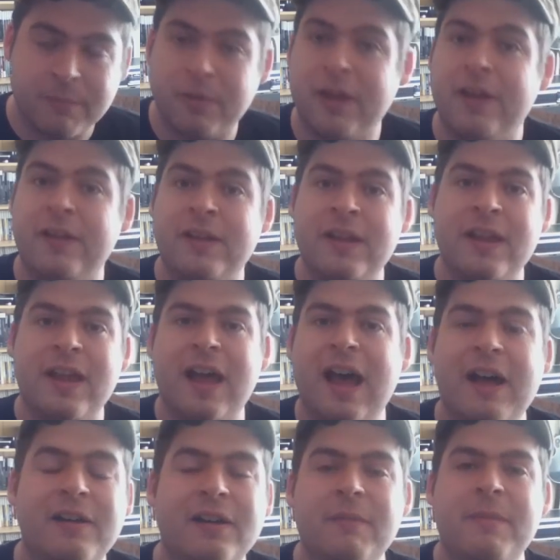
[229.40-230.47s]
But
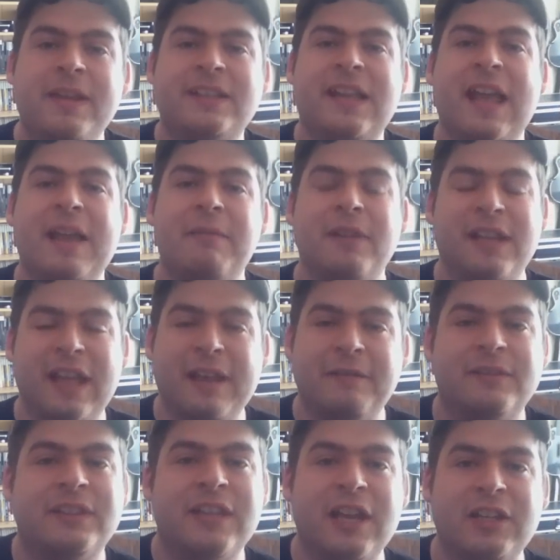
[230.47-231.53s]
I'm going to miss Game and
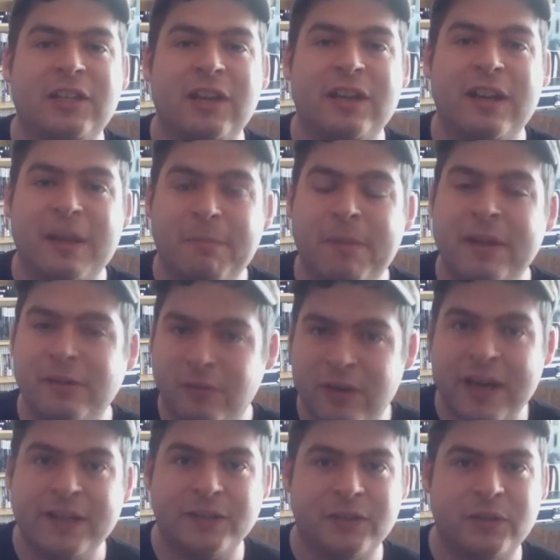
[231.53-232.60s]
Game Station. They've been
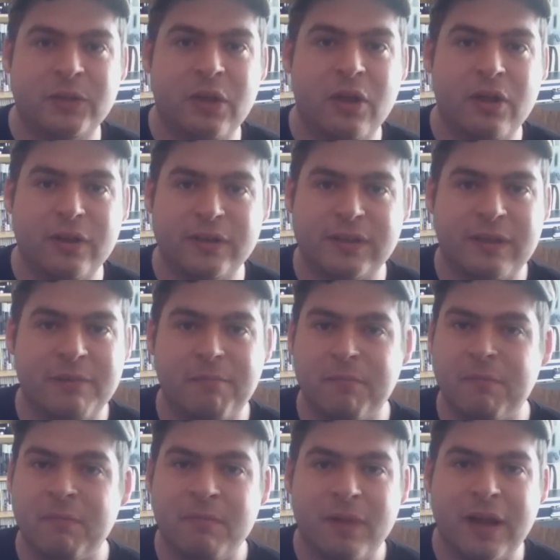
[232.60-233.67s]
great stores
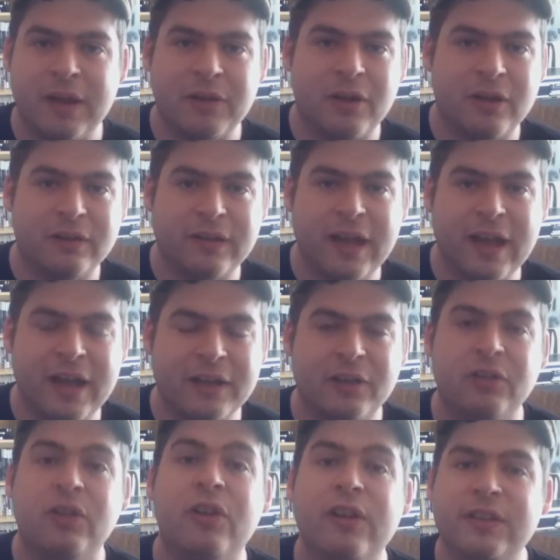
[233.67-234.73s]
and, and all that, and
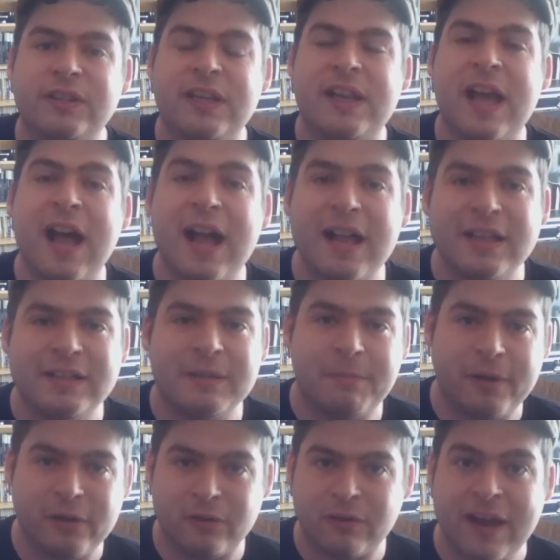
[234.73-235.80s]
the loyalty cards have
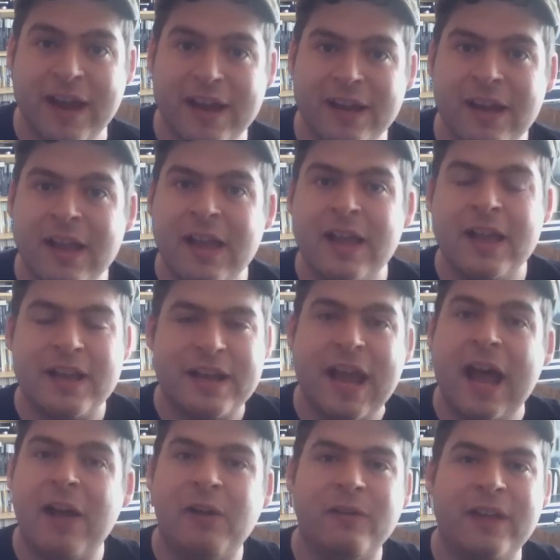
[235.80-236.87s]
been great.
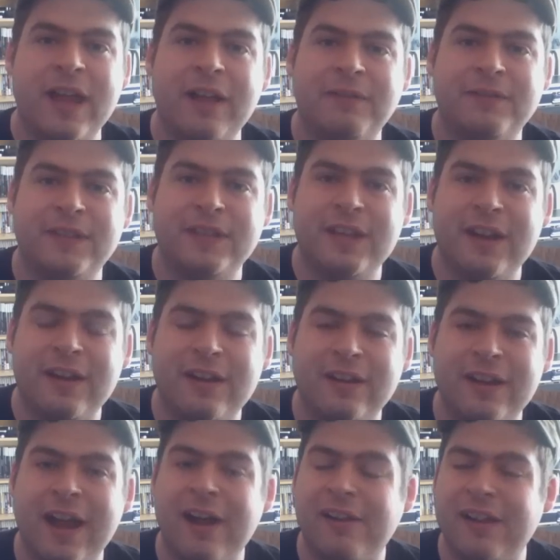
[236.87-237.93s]
Now all I have to do,
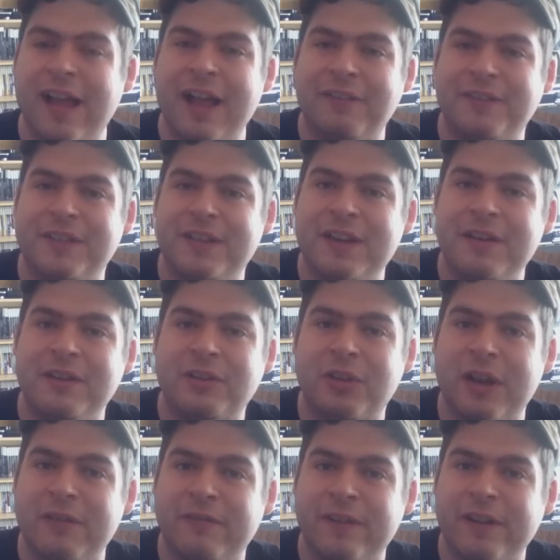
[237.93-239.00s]
now all I have to do is
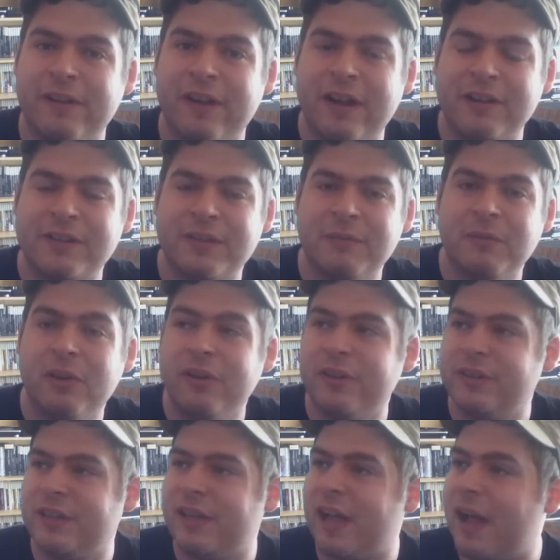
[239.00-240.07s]
try and figure out some
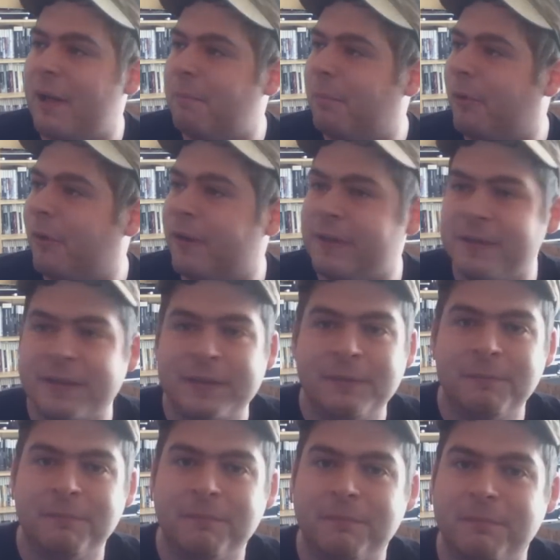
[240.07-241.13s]
loyalty card points.
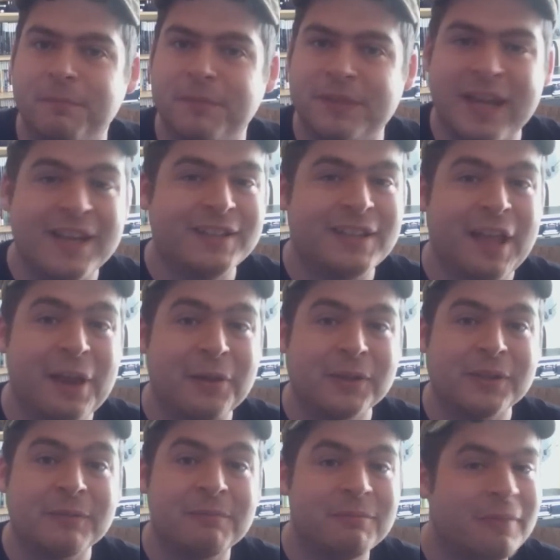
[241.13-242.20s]

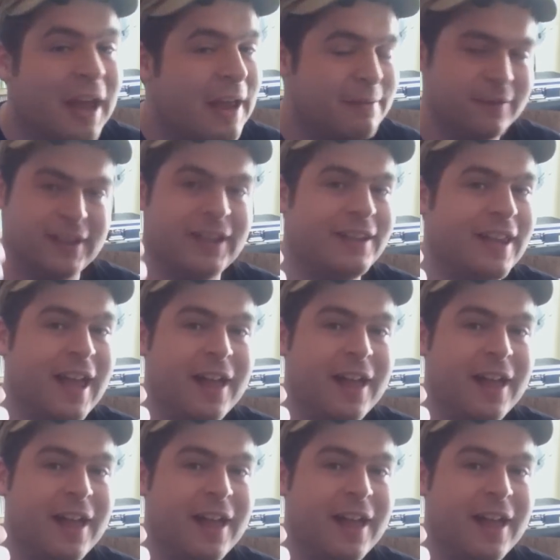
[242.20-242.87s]
Tesco's, every little